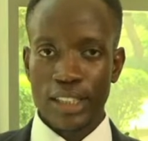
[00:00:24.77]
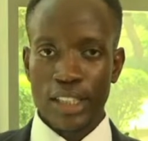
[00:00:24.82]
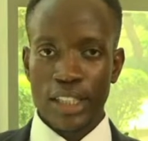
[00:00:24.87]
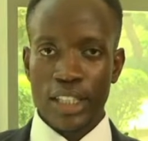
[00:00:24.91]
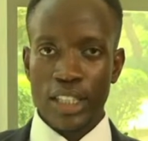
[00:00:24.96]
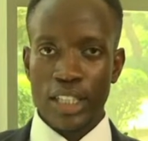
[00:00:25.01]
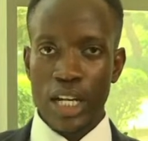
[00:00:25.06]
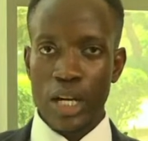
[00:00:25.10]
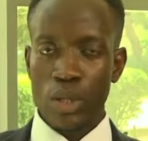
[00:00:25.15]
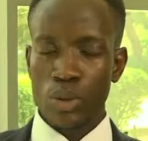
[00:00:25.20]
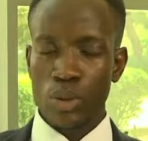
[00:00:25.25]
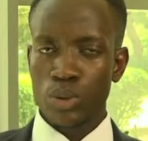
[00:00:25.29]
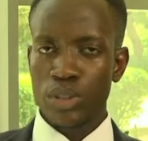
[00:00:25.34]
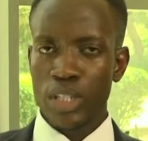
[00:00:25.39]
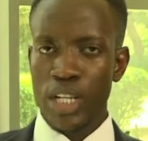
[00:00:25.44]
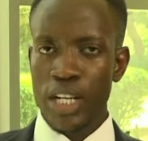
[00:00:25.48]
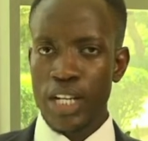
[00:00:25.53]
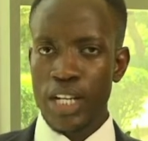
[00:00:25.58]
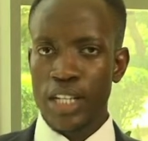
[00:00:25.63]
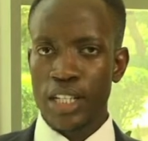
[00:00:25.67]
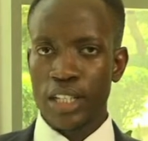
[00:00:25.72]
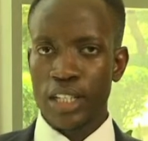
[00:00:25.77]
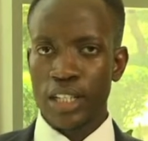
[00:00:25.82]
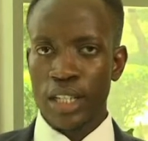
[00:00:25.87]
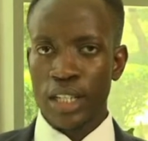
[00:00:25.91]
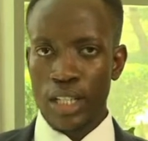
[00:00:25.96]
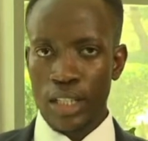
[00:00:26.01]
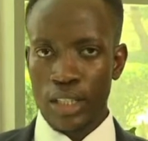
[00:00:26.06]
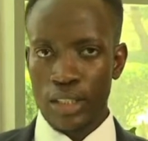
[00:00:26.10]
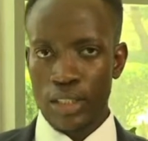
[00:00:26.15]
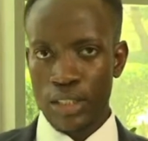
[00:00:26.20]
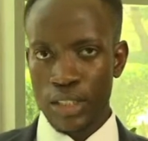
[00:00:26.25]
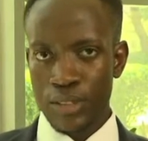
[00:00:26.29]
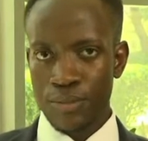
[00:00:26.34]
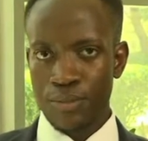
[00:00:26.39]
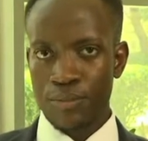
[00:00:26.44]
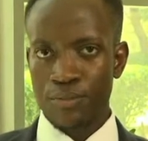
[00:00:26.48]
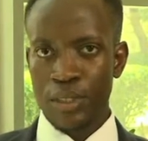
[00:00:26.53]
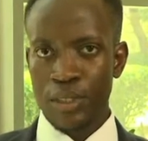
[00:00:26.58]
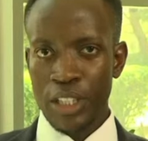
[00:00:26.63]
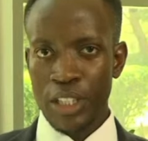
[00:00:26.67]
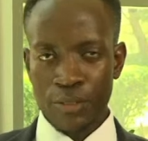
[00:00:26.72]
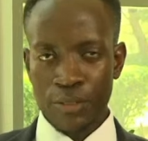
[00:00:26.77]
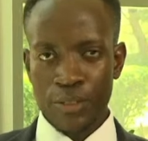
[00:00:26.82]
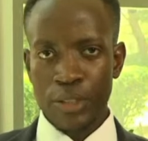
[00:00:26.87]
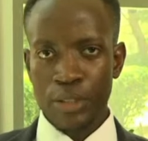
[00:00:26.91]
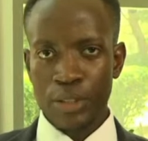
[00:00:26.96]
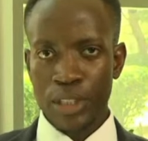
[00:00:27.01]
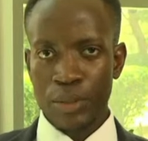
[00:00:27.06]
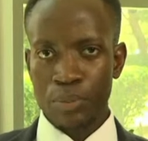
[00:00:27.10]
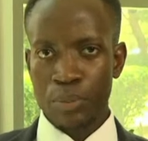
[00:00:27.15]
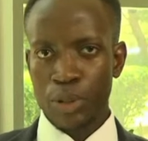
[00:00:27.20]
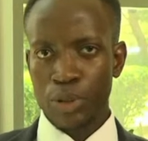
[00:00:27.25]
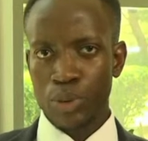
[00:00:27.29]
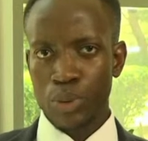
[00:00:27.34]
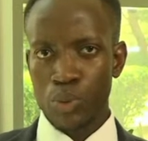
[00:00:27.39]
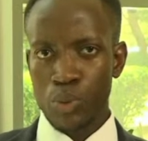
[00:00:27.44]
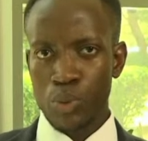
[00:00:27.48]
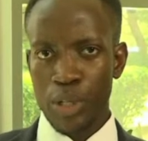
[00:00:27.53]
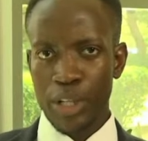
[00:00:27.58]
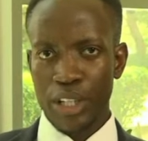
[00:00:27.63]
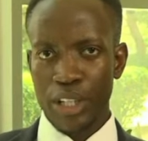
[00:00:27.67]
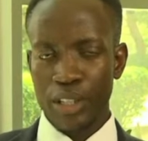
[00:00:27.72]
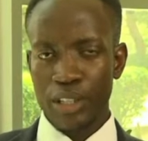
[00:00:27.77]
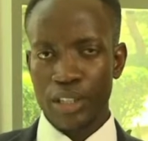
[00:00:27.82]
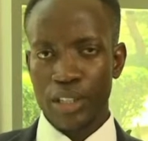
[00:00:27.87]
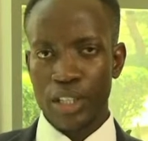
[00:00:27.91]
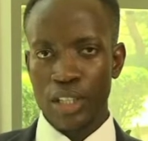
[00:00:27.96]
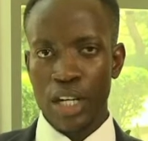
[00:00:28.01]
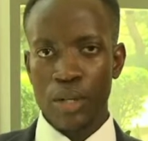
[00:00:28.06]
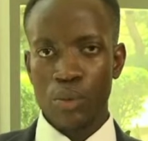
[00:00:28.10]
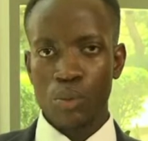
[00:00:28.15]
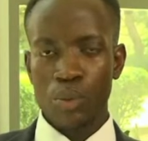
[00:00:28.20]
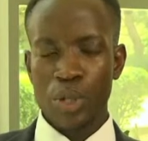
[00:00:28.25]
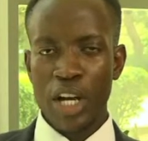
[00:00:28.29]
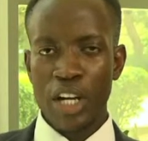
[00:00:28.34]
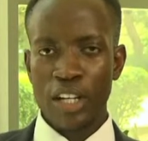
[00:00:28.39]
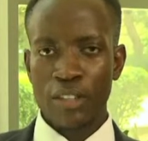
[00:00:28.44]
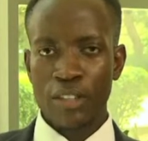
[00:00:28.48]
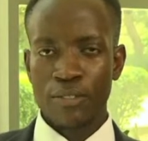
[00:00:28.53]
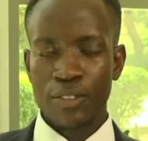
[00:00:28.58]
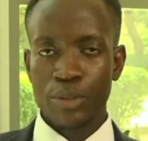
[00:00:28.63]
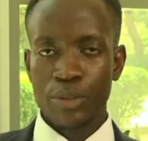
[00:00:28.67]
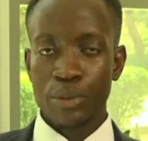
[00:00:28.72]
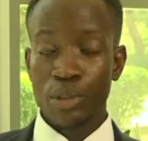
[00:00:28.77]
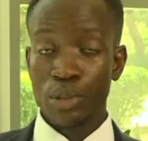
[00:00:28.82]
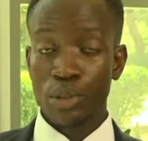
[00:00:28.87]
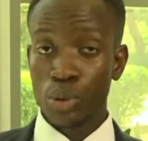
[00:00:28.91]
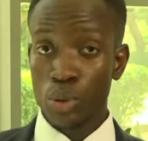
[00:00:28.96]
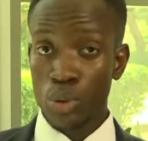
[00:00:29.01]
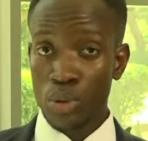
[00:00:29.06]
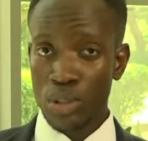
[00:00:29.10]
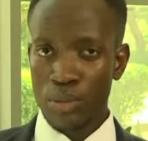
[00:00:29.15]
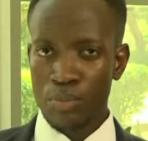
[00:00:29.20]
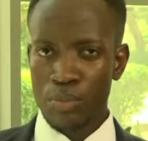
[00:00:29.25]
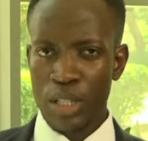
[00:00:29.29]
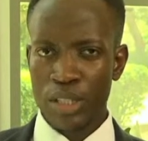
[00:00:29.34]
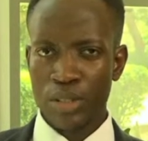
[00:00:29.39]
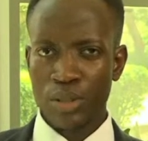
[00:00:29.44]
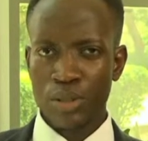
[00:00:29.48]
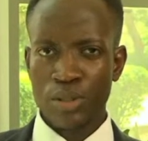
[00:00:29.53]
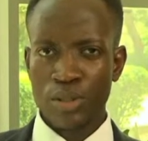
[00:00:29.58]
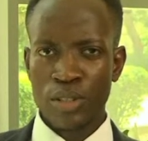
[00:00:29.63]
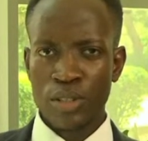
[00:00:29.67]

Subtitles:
Now today, in a very special way, we have a resource person